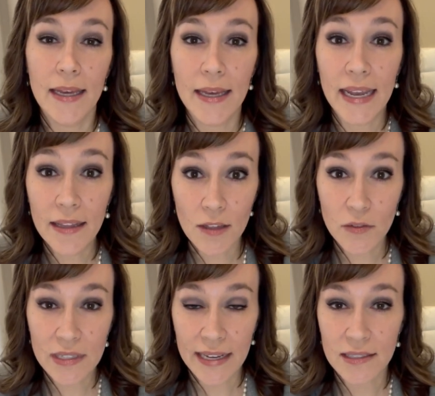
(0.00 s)
In
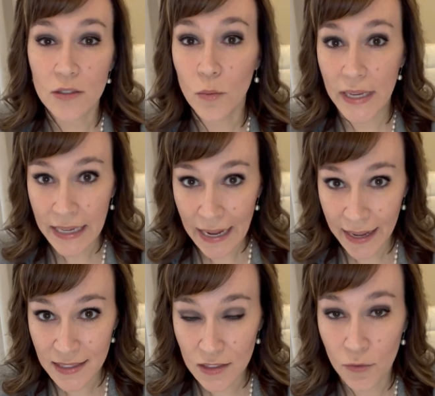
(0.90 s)
those cases, we can
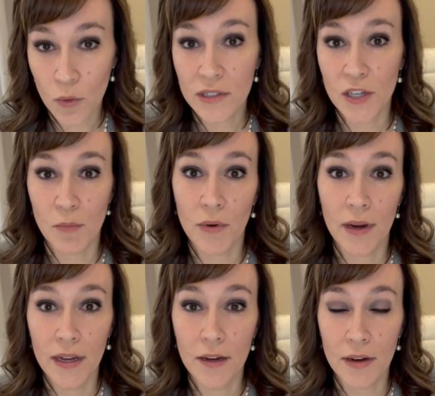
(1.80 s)
ask for a
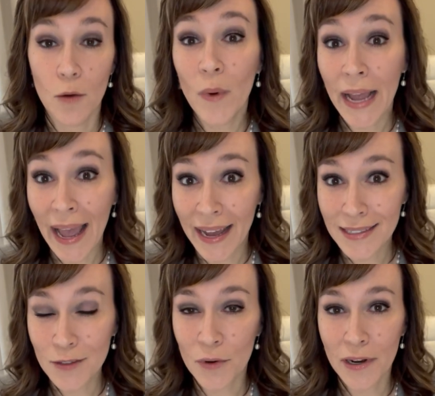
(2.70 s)
temporary hearing. We
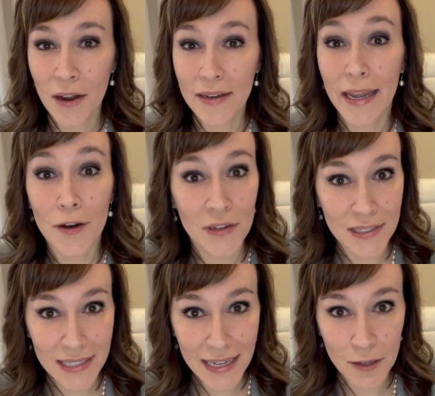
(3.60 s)
ask, we're not
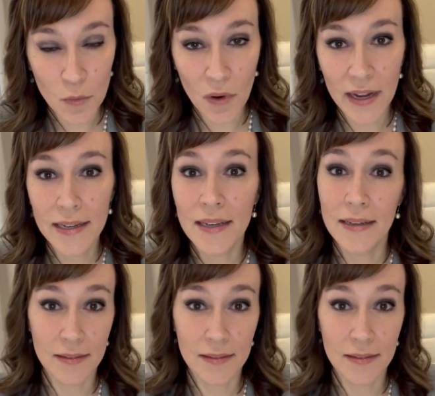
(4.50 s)
guaranteed one.